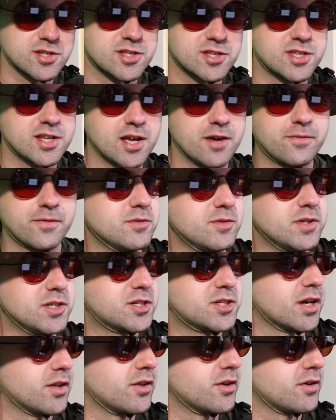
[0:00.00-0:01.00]
and stuff to
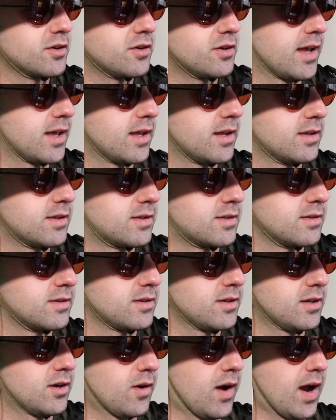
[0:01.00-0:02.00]
each other, and
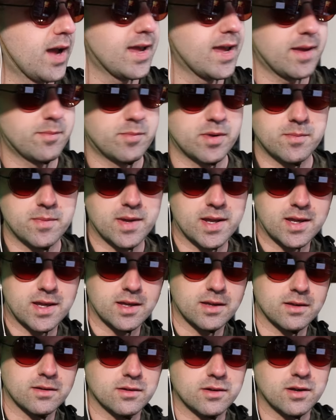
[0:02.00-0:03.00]
I had been
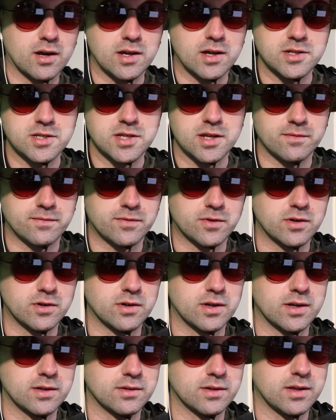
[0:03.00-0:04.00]
making content
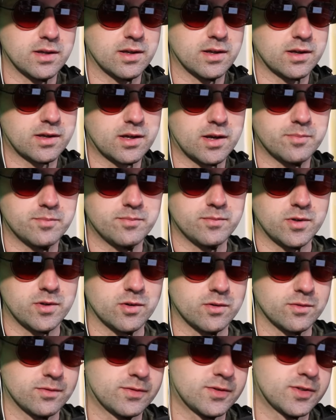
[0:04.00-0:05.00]
for a
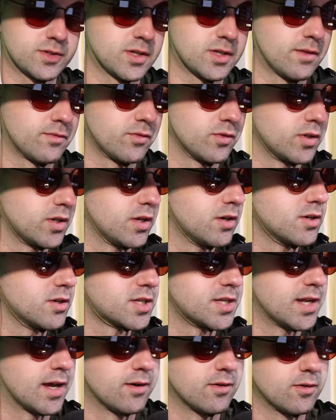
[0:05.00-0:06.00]
couple, several
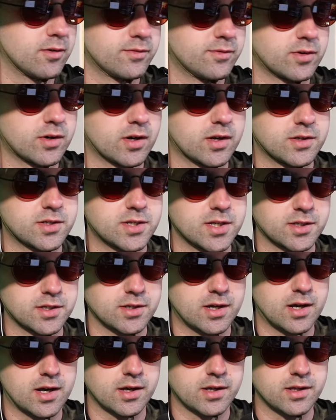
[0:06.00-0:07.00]
years now over on
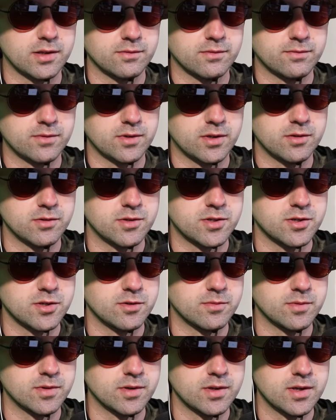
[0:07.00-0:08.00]
TikTok and
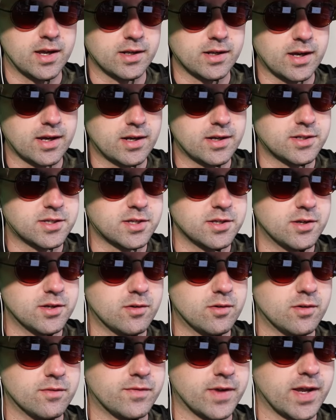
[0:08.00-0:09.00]
YouTube, and kind of to
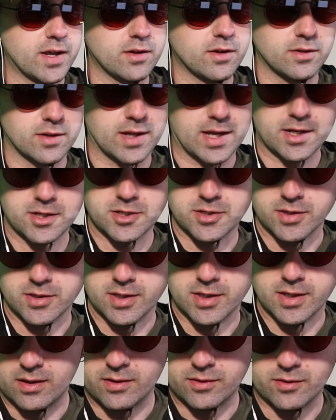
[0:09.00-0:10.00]
no avail
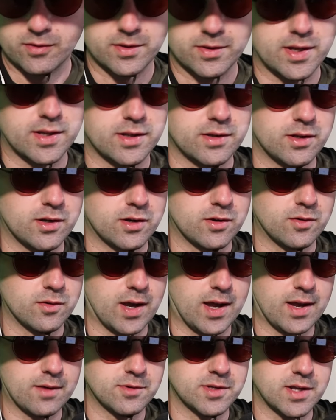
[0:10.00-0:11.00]
actually, other than
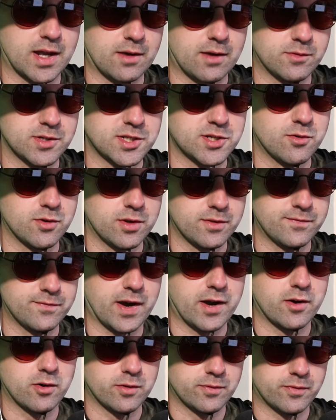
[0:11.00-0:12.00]
I was going
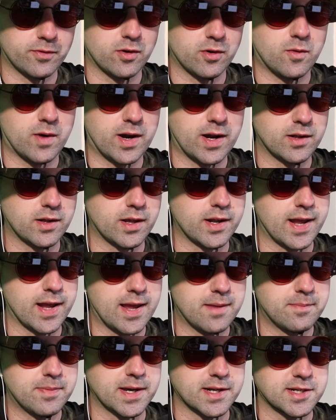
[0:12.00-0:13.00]
viral for a while on
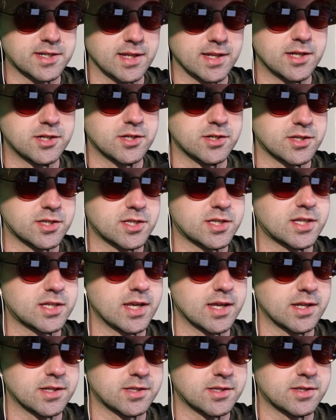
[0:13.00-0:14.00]
Apex Legends
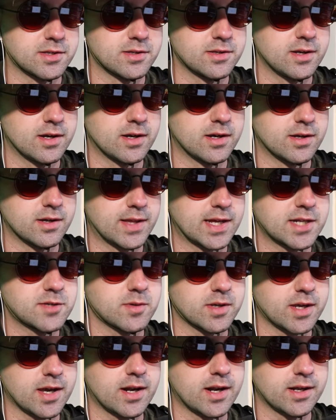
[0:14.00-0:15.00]
skits. That's
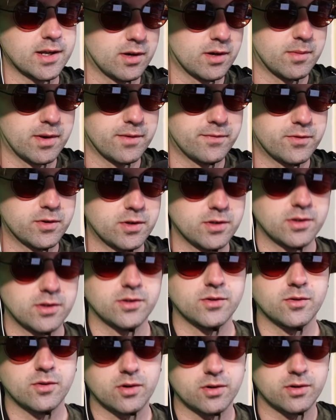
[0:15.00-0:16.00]
what kind of got my foot in the
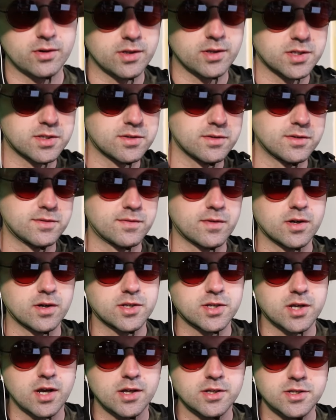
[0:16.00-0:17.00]
door as far
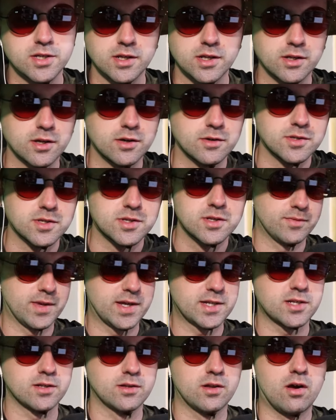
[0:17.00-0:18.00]
as content goes.
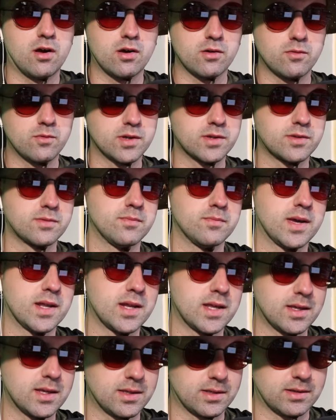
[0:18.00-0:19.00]
That's along with
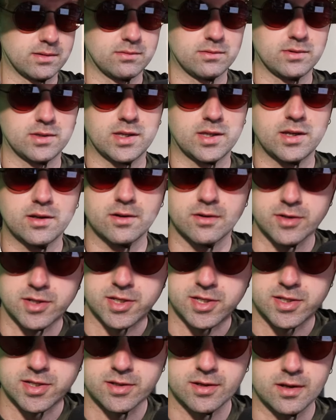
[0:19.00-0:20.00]
many
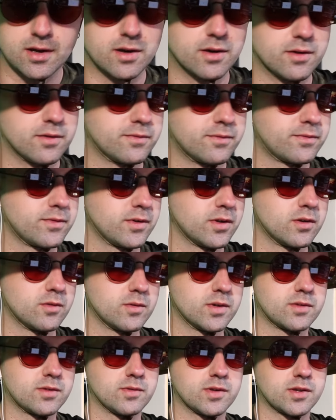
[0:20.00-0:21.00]
years of
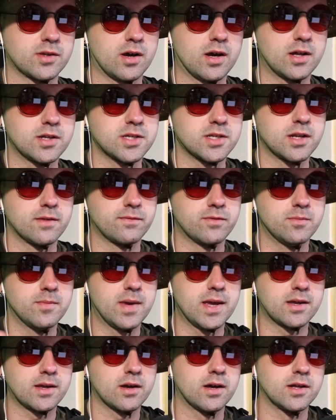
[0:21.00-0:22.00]
with content. If you
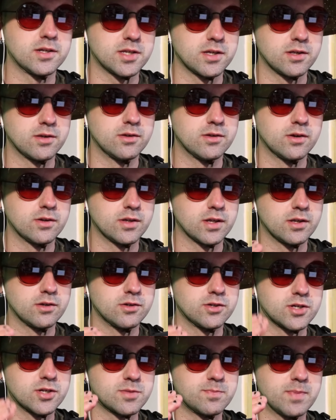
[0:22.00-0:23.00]
make content, that
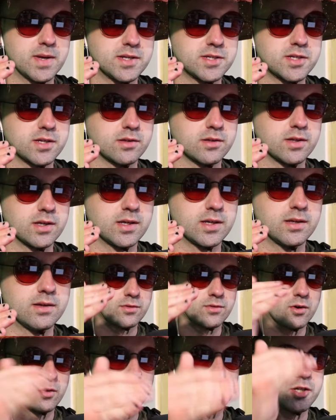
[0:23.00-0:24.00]
you're just basically
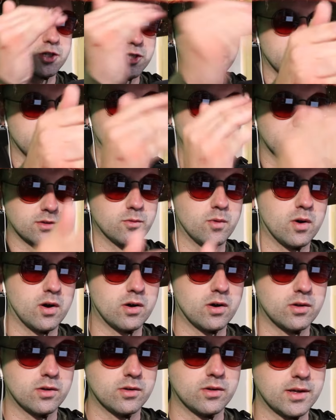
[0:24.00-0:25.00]
throwing shit at the
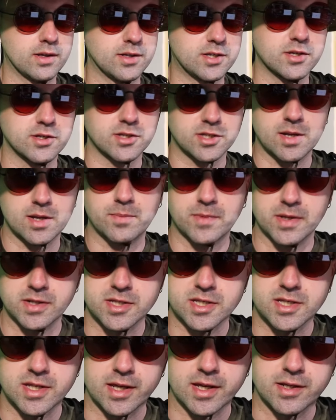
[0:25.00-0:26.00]
wall until something
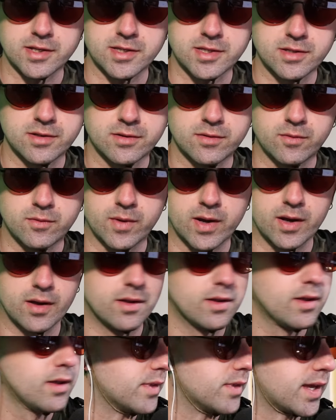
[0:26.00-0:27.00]
sticks.
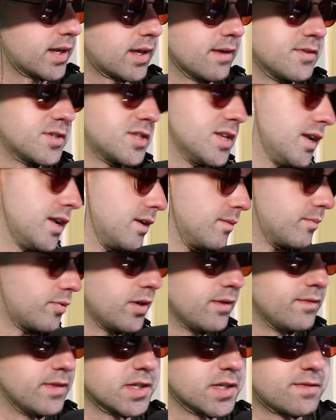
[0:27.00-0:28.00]
Well, like I've said in
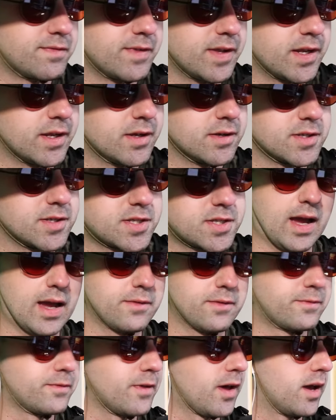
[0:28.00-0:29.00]
previous videos,
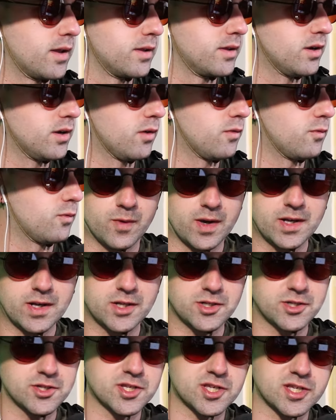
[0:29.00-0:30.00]
I thought, why
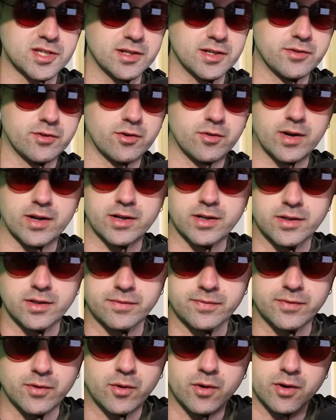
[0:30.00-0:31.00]
not just slither around on
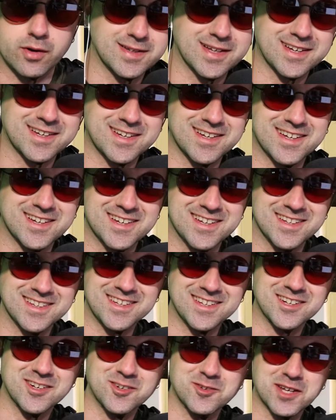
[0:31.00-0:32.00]
the floor like a
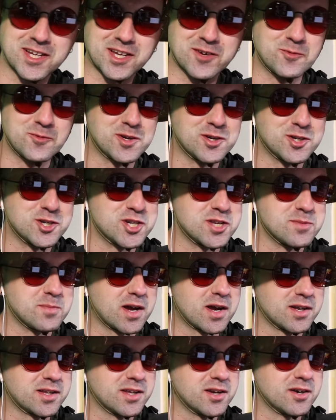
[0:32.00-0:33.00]
weird
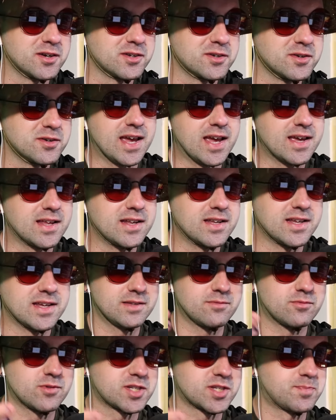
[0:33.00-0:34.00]
Gmod character? And
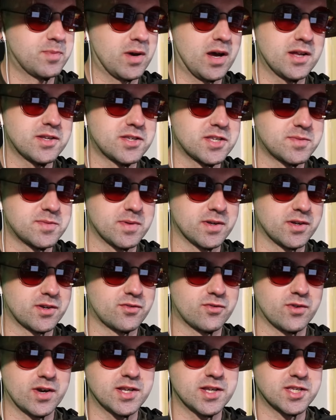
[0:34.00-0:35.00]
the response has been
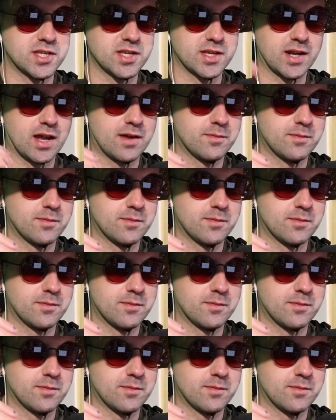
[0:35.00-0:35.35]
crazy, and